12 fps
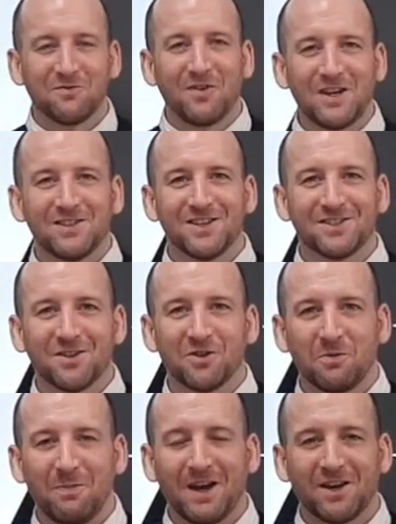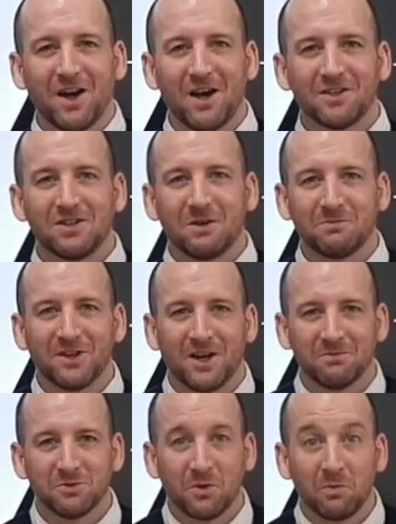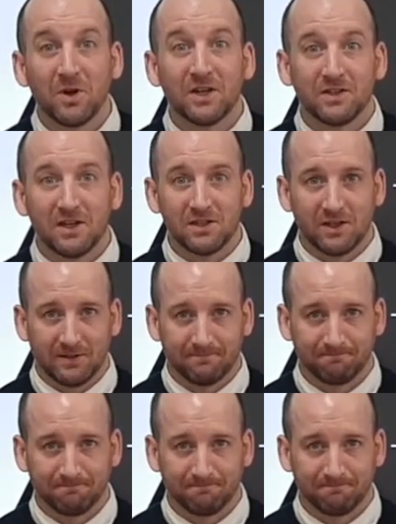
faces look back at us sometimes when we're teaching.